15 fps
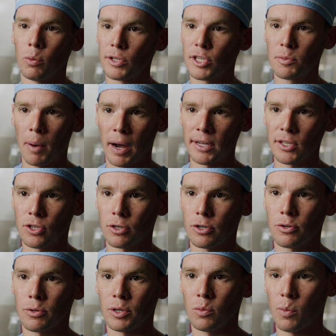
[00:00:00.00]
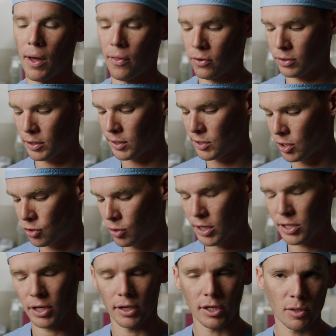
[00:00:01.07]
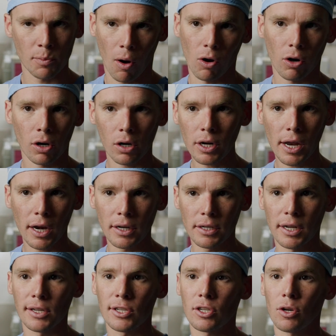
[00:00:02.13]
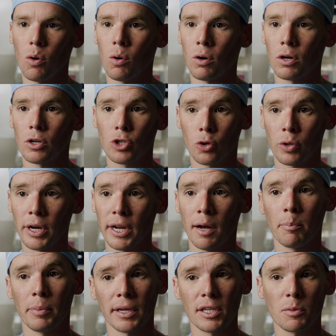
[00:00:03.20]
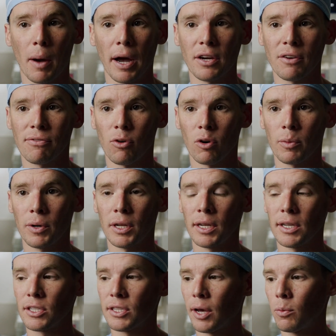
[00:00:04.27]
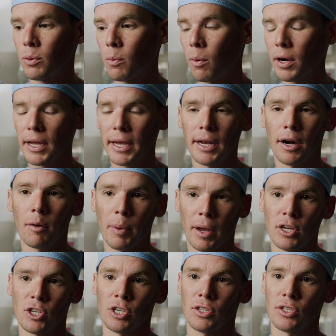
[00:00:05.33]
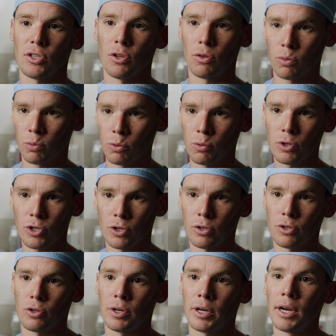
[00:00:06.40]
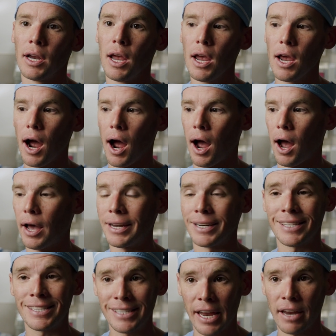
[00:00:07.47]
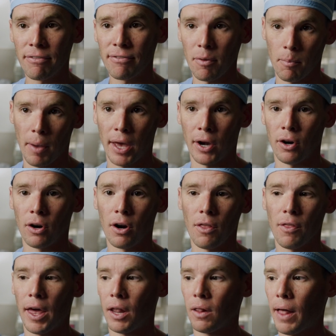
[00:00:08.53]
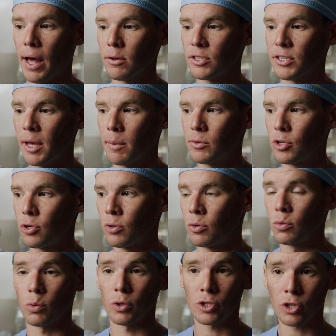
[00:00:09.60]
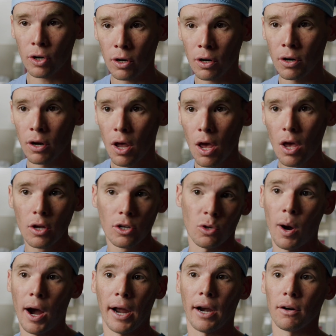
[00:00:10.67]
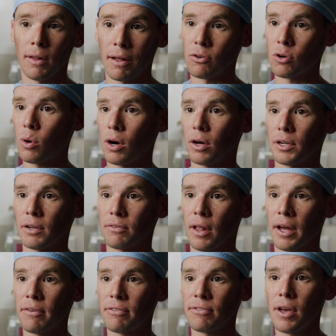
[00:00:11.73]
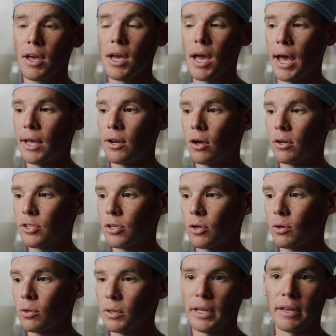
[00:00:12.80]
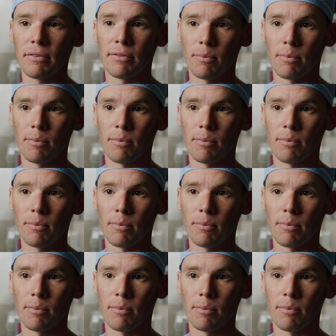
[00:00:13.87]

with spine surgery, whether it's addressing a small herniated disc or treating a big spine deformity, is that we want to get our patients through the surgery in a safe manner that allows them to return to a higher level quality of life and also live